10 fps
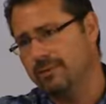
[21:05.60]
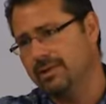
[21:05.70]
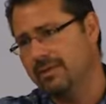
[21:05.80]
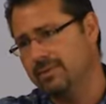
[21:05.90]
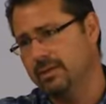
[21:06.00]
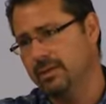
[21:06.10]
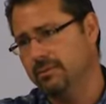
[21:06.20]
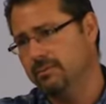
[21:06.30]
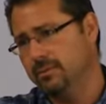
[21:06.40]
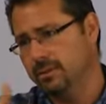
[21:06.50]
they've got
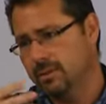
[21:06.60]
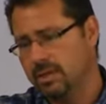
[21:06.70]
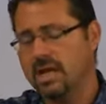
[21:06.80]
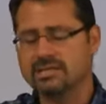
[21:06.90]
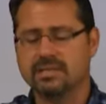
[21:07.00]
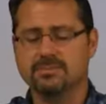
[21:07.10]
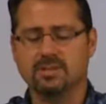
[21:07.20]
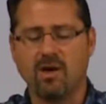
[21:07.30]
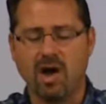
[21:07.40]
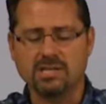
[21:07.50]
the customs
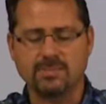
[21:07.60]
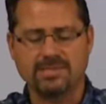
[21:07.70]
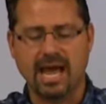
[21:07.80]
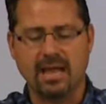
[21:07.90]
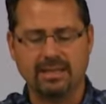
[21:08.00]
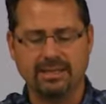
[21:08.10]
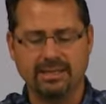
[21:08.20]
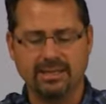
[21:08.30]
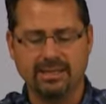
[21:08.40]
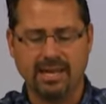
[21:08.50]
of
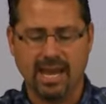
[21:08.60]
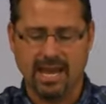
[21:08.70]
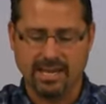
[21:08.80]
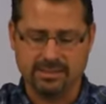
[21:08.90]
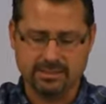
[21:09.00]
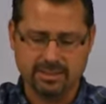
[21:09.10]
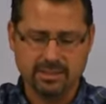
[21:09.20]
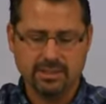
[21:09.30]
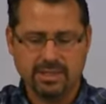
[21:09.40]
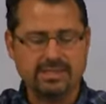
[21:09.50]
hospitality, and
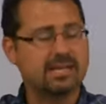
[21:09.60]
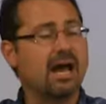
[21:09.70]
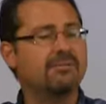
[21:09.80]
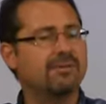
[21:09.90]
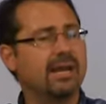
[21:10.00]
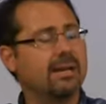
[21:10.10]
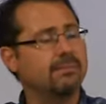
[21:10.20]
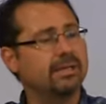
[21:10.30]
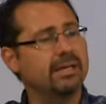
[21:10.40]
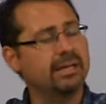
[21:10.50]
he's got
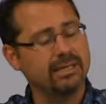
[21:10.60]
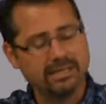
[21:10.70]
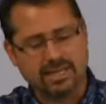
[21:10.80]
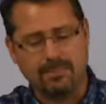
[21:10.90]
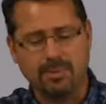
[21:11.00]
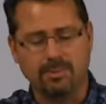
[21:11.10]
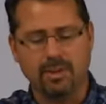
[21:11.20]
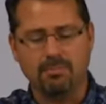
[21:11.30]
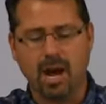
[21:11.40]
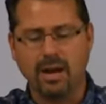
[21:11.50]
family, and he's got people
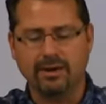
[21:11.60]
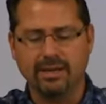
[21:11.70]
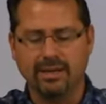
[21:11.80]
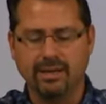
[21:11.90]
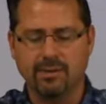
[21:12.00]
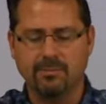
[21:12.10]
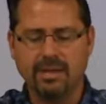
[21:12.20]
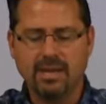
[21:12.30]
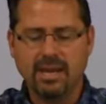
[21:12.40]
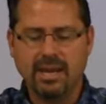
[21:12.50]
that admire him,
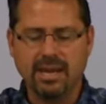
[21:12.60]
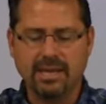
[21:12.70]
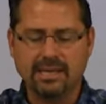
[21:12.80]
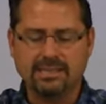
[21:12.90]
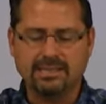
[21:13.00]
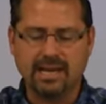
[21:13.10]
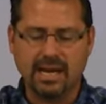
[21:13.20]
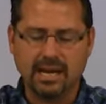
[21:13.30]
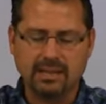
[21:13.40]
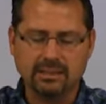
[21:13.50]
and
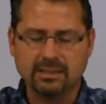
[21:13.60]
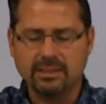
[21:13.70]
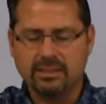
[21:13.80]
uh,